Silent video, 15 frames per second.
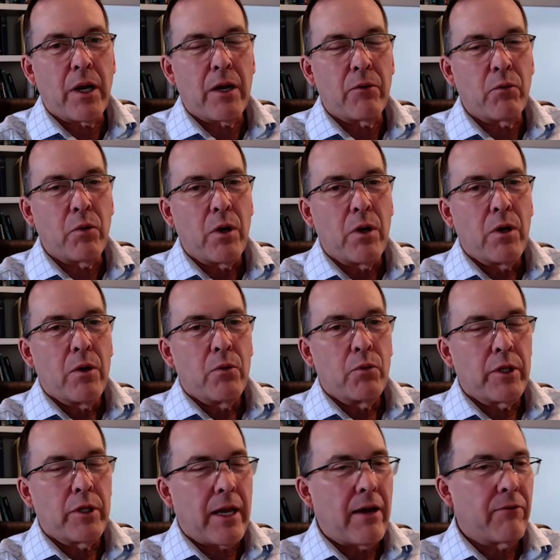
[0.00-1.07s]
and
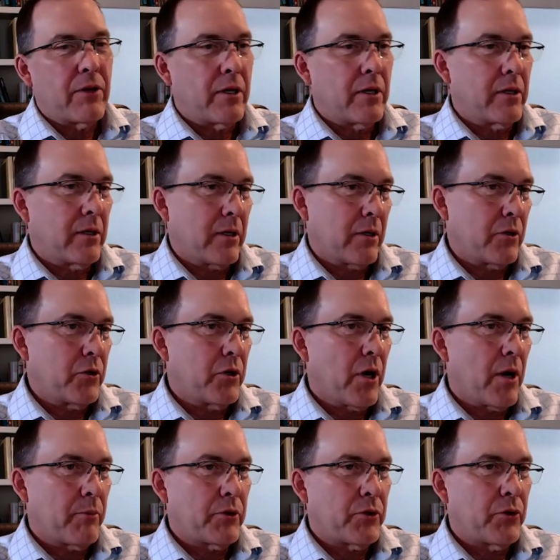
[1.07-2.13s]
really have a good
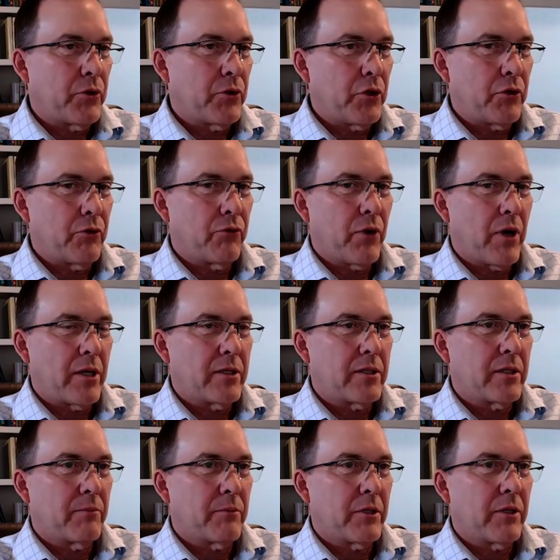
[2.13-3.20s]
opportunity to find
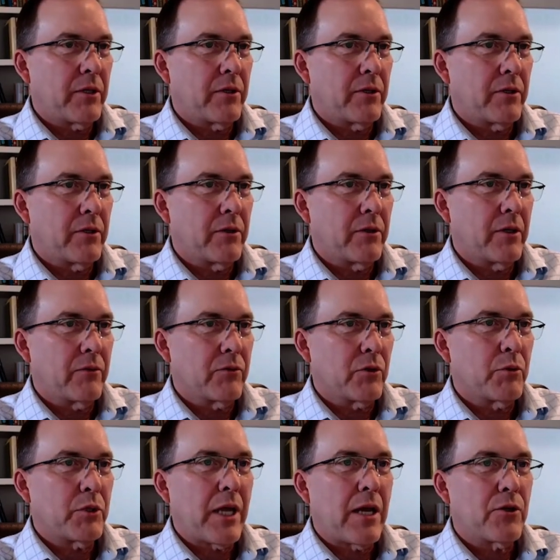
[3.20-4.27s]
something of
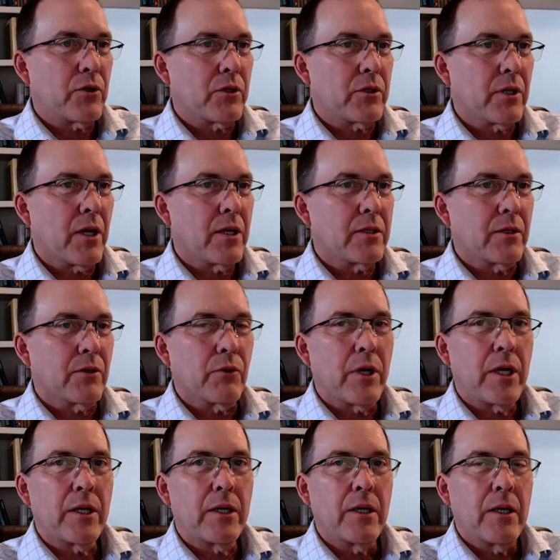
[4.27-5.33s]
substantial size and
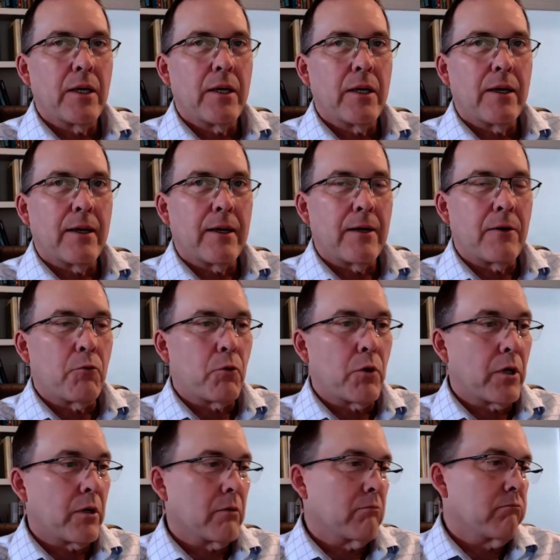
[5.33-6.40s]
grade.
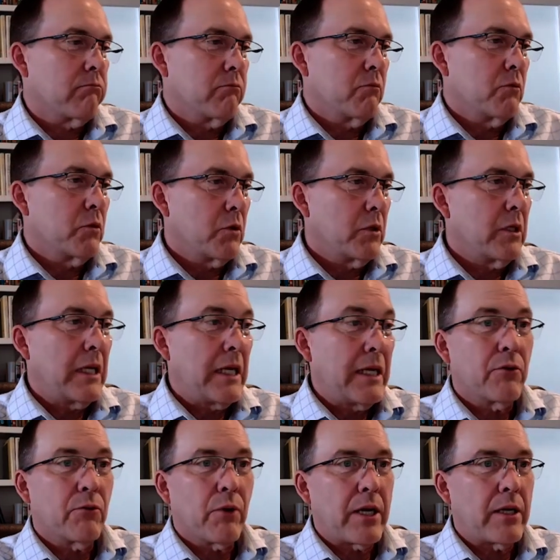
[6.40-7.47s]
We're in the
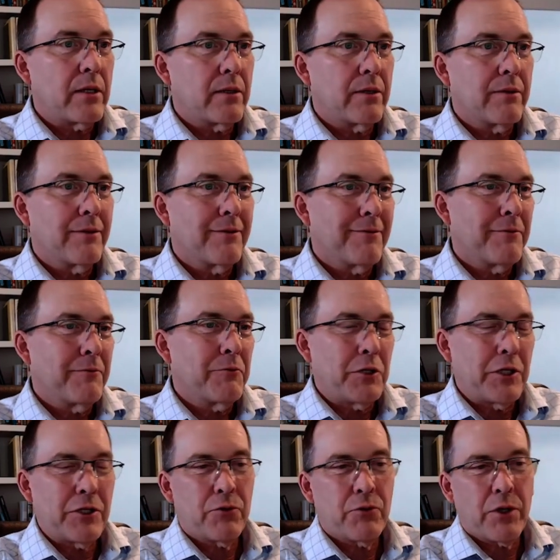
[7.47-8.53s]
right
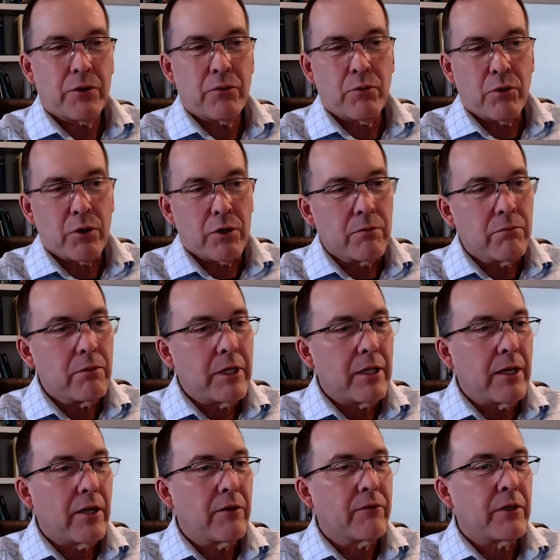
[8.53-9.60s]
district. We're in
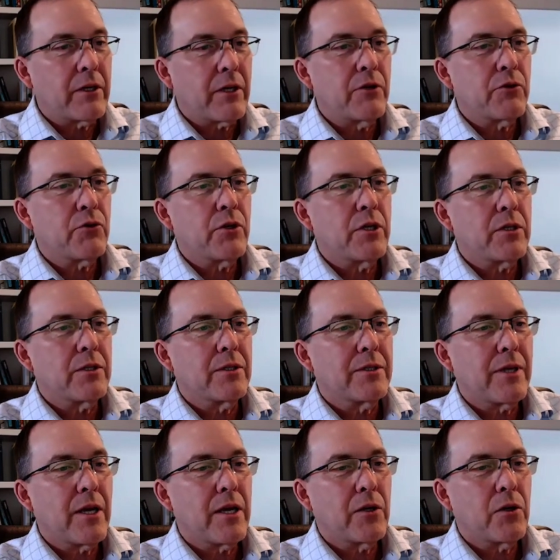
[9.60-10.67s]
elephant country, as the
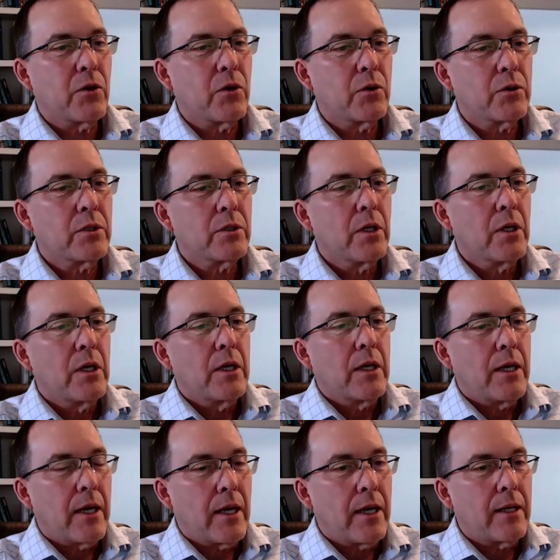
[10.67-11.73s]
saying goes,
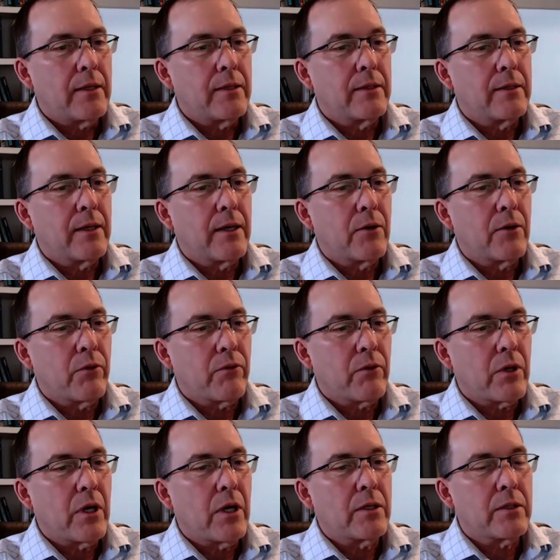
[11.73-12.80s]
and we've
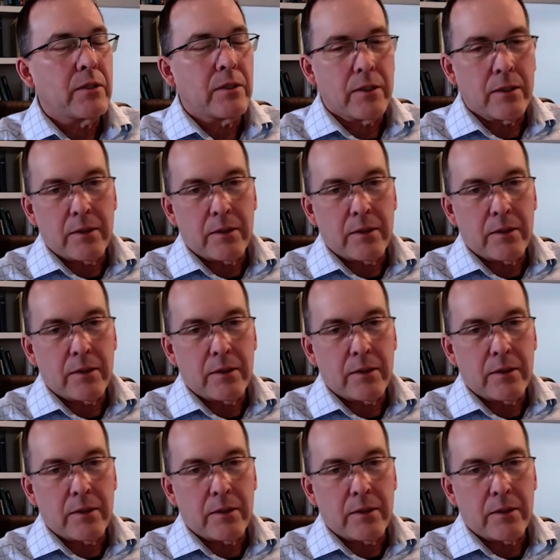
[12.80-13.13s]
got